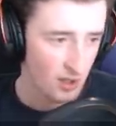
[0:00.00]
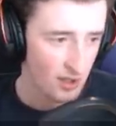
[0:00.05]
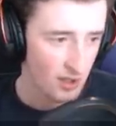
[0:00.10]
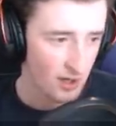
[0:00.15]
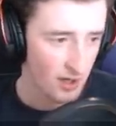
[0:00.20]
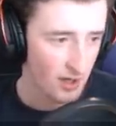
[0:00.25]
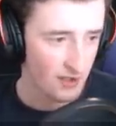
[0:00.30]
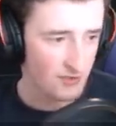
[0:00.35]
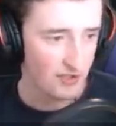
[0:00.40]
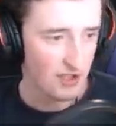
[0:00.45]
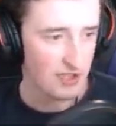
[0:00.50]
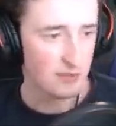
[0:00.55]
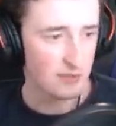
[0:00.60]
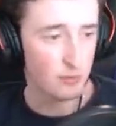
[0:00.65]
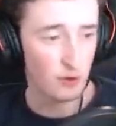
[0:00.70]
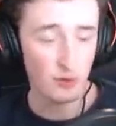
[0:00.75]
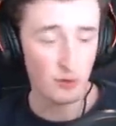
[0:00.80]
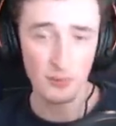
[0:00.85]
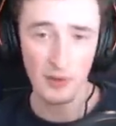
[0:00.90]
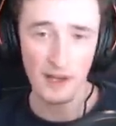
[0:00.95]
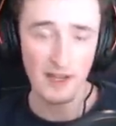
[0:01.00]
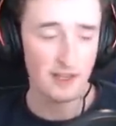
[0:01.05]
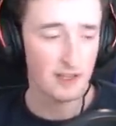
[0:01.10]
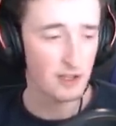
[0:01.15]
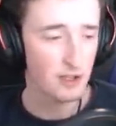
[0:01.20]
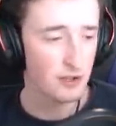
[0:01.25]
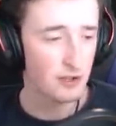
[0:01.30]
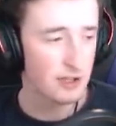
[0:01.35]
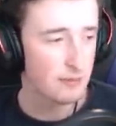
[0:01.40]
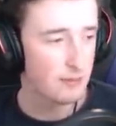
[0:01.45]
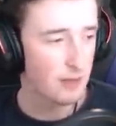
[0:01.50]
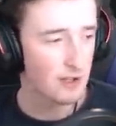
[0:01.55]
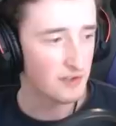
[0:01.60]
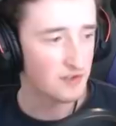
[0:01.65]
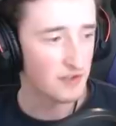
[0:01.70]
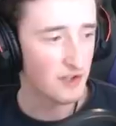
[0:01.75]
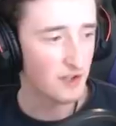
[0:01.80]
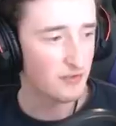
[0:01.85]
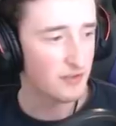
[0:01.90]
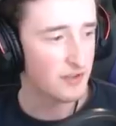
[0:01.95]
Ask any pro player, including
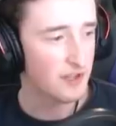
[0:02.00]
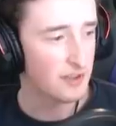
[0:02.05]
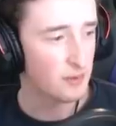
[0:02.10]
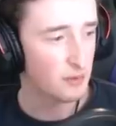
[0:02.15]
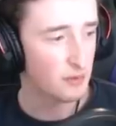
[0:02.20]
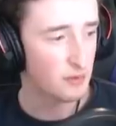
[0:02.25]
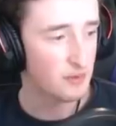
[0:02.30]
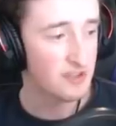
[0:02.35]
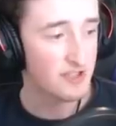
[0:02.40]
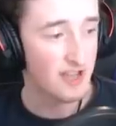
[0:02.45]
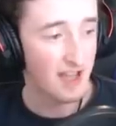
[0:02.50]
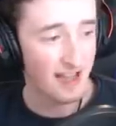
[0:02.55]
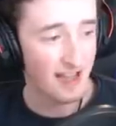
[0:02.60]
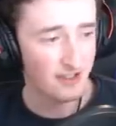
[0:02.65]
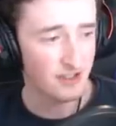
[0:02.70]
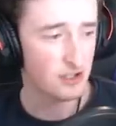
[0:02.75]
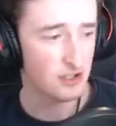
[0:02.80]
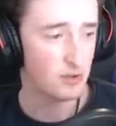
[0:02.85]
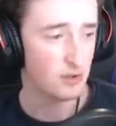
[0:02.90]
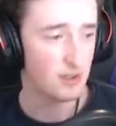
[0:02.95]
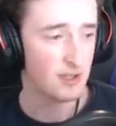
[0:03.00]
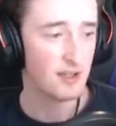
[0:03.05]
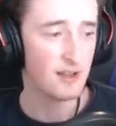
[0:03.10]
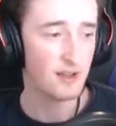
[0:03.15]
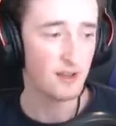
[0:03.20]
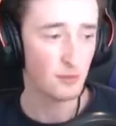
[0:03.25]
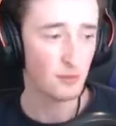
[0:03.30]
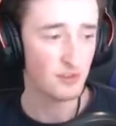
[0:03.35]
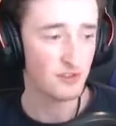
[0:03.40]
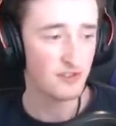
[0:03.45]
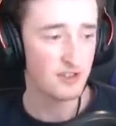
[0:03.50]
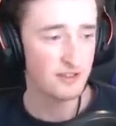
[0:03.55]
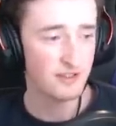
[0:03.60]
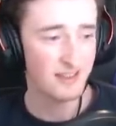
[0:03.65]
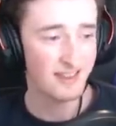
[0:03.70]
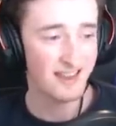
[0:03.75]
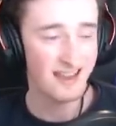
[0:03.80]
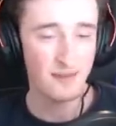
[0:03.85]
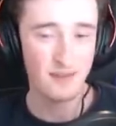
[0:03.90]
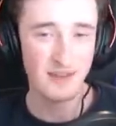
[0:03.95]
myself, and they will tell you that
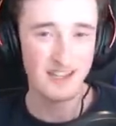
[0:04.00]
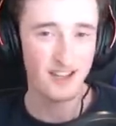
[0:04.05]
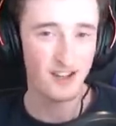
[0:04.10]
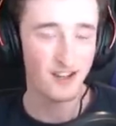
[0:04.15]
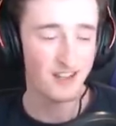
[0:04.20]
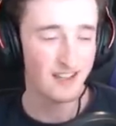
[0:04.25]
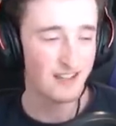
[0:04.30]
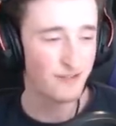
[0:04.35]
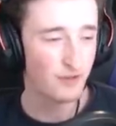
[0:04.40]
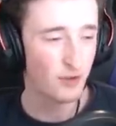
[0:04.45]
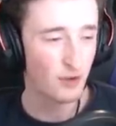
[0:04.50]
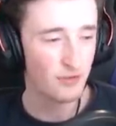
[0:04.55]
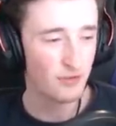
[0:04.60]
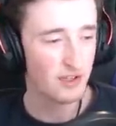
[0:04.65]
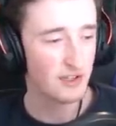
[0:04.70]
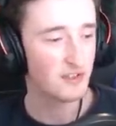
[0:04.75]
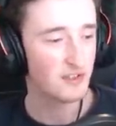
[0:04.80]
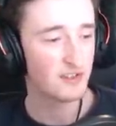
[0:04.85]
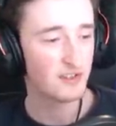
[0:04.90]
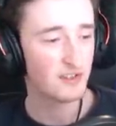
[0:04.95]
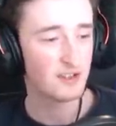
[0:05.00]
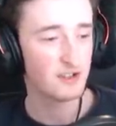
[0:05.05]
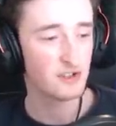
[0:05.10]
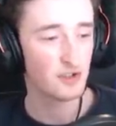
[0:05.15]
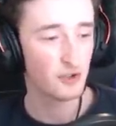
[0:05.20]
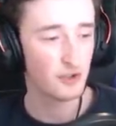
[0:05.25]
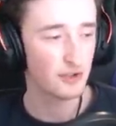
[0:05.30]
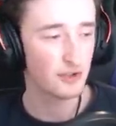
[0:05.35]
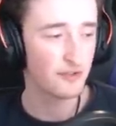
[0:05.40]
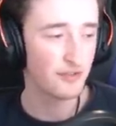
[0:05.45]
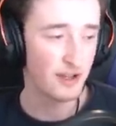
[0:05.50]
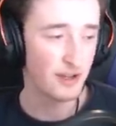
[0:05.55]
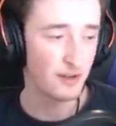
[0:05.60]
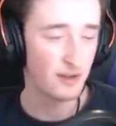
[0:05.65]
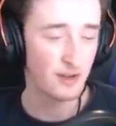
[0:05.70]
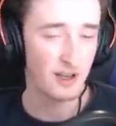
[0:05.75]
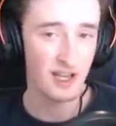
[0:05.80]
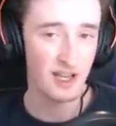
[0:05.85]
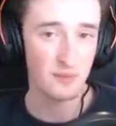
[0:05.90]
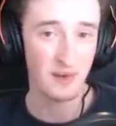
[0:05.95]
receiving that many early forfeits during a final
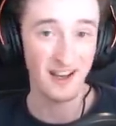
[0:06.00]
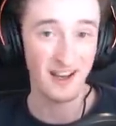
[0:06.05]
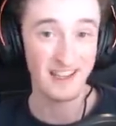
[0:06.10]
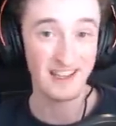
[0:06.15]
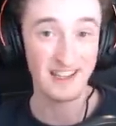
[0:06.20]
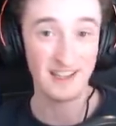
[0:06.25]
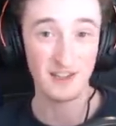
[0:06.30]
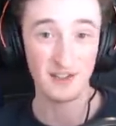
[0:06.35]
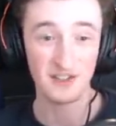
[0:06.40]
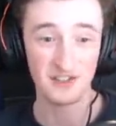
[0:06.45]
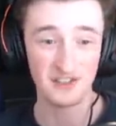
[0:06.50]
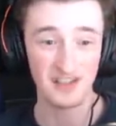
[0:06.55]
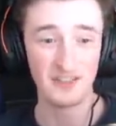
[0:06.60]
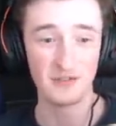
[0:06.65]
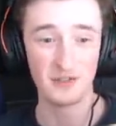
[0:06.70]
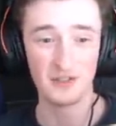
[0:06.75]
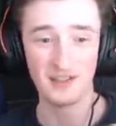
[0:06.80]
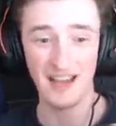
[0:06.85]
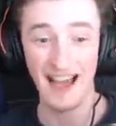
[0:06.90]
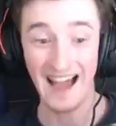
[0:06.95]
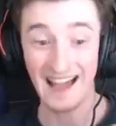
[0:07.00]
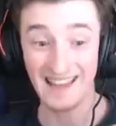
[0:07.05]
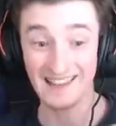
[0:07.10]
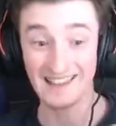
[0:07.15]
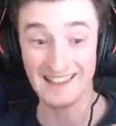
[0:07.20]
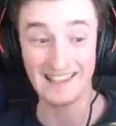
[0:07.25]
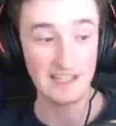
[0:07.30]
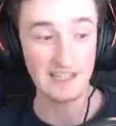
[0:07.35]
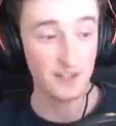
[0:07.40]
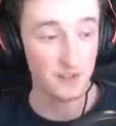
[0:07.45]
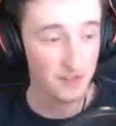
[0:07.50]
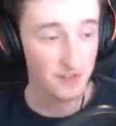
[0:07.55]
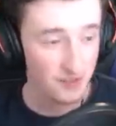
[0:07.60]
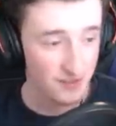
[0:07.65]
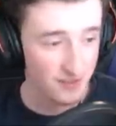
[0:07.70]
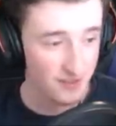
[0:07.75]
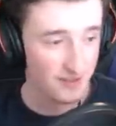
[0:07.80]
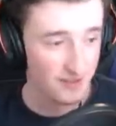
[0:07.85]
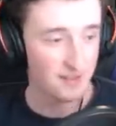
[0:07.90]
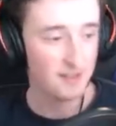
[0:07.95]
climb, i.e. 7 at
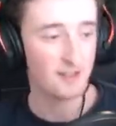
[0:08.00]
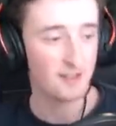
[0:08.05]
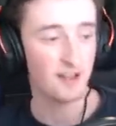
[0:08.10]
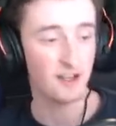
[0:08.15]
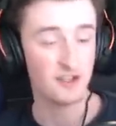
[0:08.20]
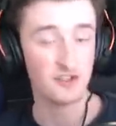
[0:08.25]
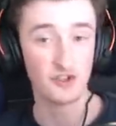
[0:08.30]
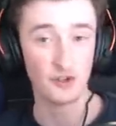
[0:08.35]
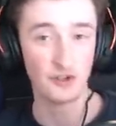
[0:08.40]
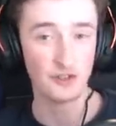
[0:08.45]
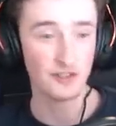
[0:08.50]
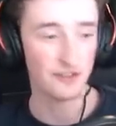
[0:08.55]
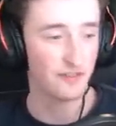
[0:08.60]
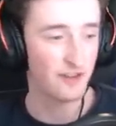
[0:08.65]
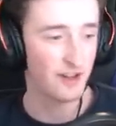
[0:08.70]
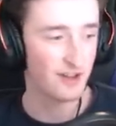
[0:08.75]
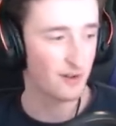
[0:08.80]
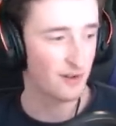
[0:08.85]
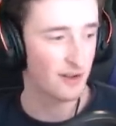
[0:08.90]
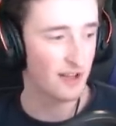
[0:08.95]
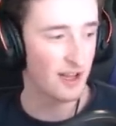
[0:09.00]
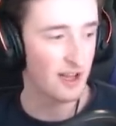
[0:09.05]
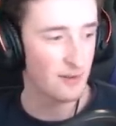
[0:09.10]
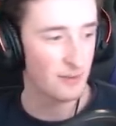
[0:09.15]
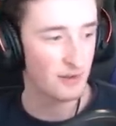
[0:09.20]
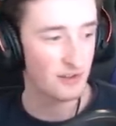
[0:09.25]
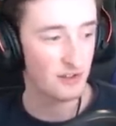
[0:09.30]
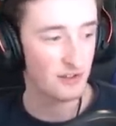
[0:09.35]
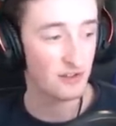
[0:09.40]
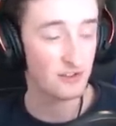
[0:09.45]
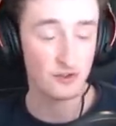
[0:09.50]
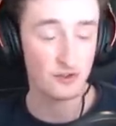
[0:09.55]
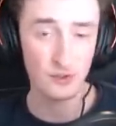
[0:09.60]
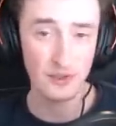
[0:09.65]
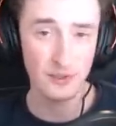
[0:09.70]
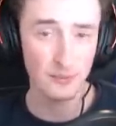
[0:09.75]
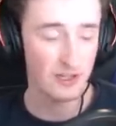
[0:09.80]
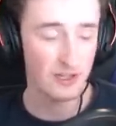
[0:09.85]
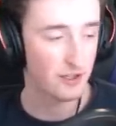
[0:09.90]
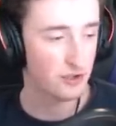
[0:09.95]
least, uh, during the final climb is
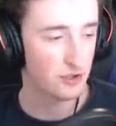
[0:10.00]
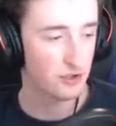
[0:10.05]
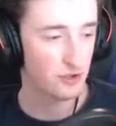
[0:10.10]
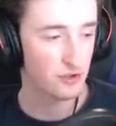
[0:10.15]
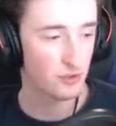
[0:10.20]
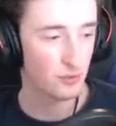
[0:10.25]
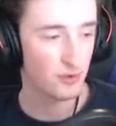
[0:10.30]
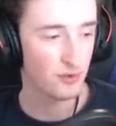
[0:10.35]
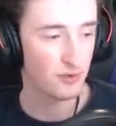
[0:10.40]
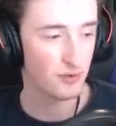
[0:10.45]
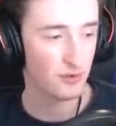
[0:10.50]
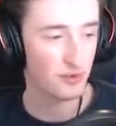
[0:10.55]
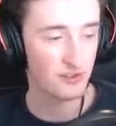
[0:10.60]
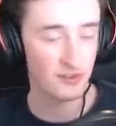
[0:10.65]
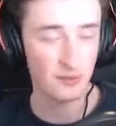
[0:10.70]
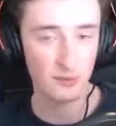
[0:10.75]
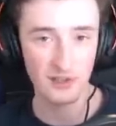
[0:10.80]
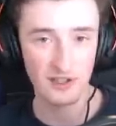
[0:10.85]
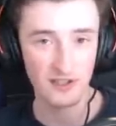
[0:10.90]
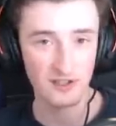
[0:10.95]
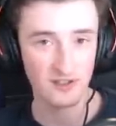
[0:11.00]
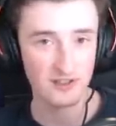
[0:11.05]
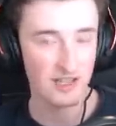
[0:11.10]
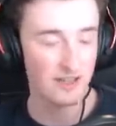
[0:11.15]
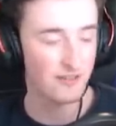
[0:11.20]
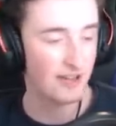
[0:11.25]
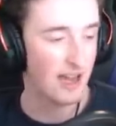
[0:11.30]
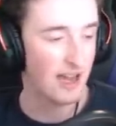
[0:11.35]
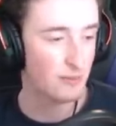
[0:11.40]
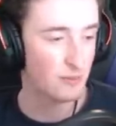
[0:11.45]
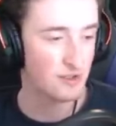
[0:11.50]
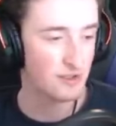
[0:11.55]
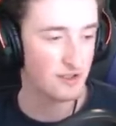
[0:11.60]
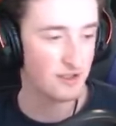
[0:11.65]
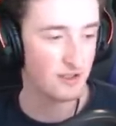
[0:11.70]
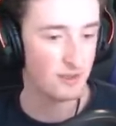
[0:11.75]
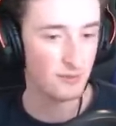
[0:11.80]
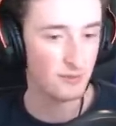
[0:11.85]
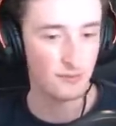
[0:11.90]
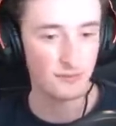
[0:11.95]
extremely unusual or simply has never happened to
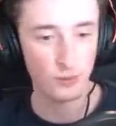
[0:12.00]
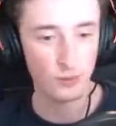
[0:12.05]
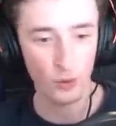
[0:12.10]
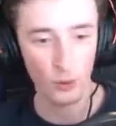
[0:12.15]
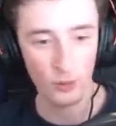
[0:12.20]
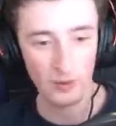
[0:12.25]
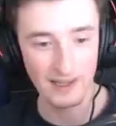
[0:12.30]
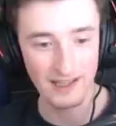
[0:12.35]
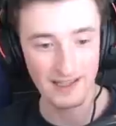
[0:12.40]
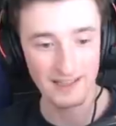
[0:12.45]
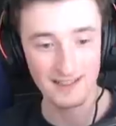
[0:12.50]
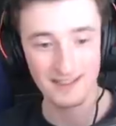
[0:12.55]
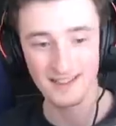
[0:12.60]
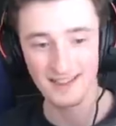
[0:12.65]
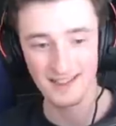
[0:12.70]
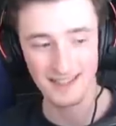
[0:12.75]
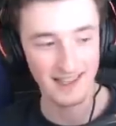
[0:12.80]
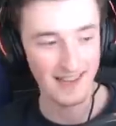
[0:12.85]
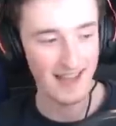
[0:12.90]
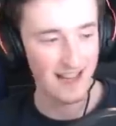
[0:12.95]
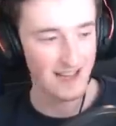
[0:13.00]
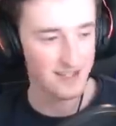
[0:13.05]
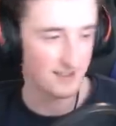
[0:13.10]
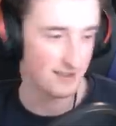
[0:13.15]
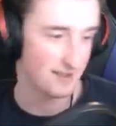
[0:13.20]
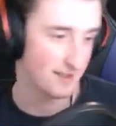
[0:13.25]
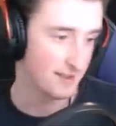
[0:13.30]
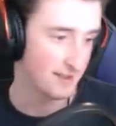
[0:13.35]
them, probably the latter.